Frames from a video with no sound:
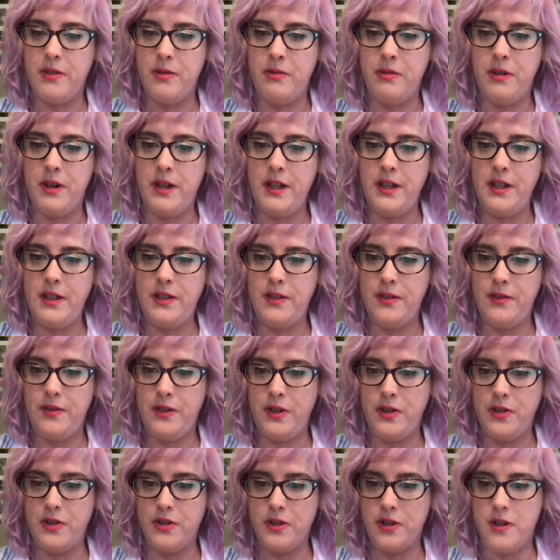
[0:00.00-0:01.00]
What is the
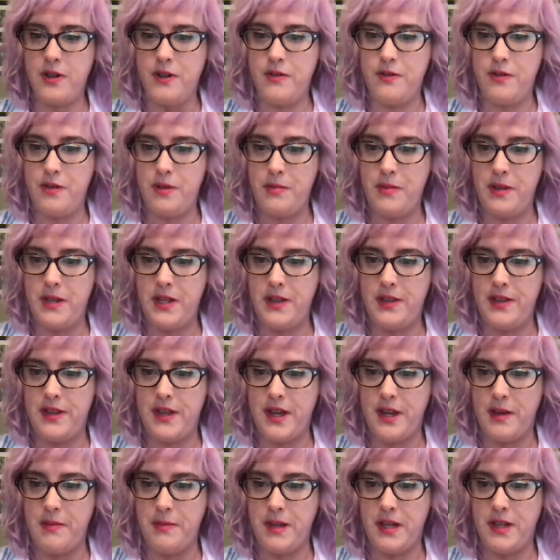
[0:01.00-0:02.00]
future of women in the
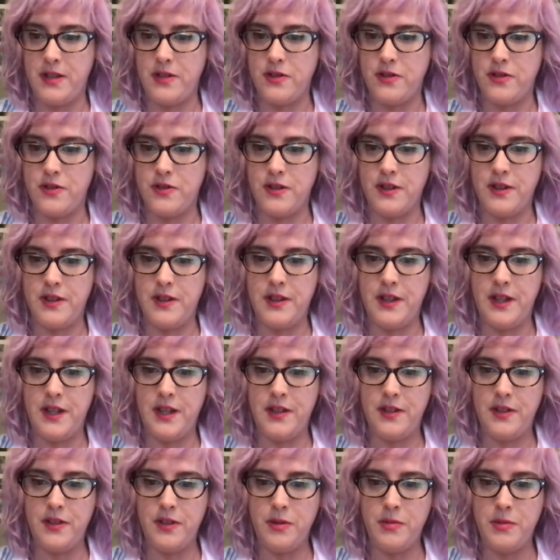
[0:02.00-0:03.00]
gaming industry? The
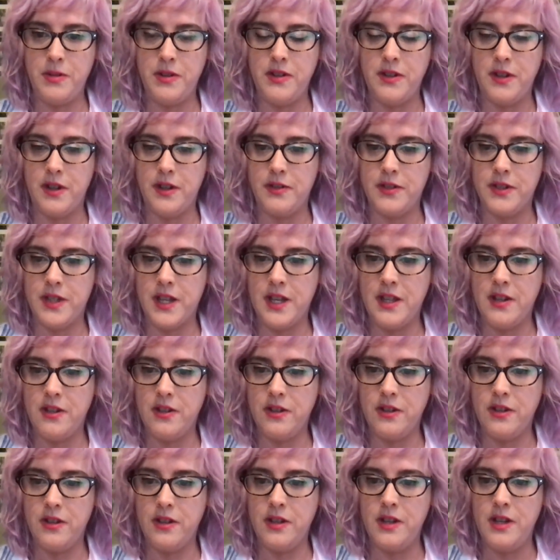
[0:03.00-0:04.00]
latest Ubisoft
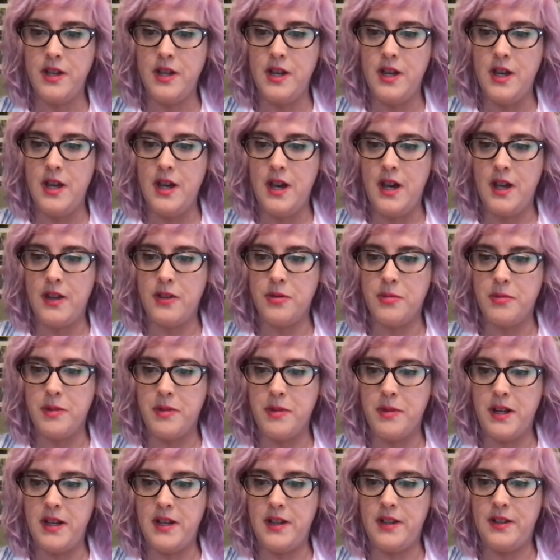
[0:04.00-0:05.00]
scandal has
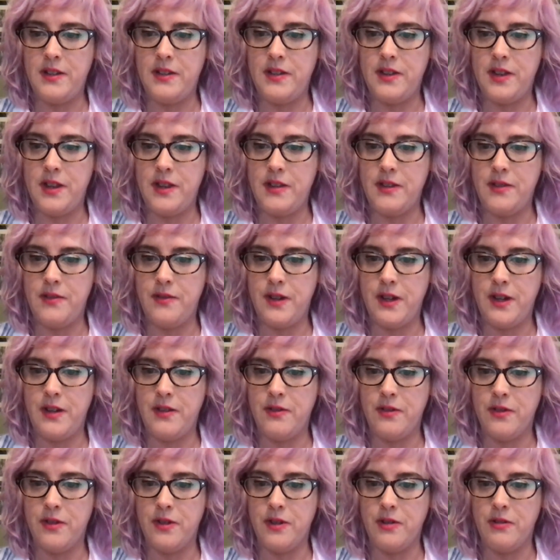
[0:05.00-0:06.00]
reminded us that the fight
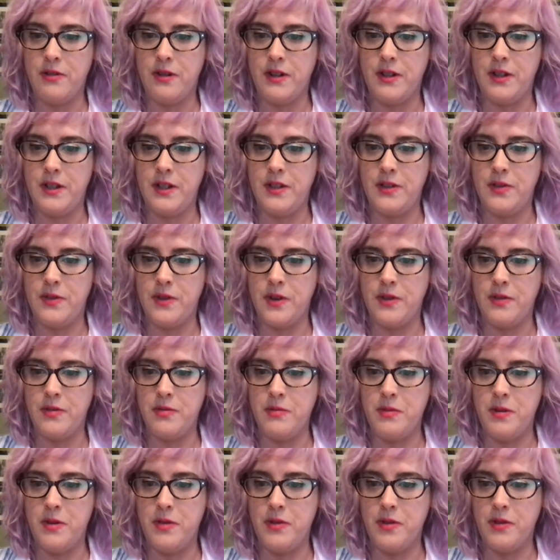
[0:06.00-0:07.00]
for equality is far
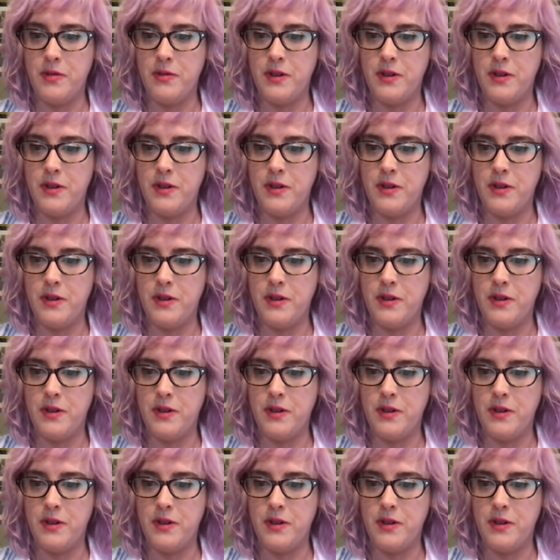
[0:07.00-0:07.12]
from over.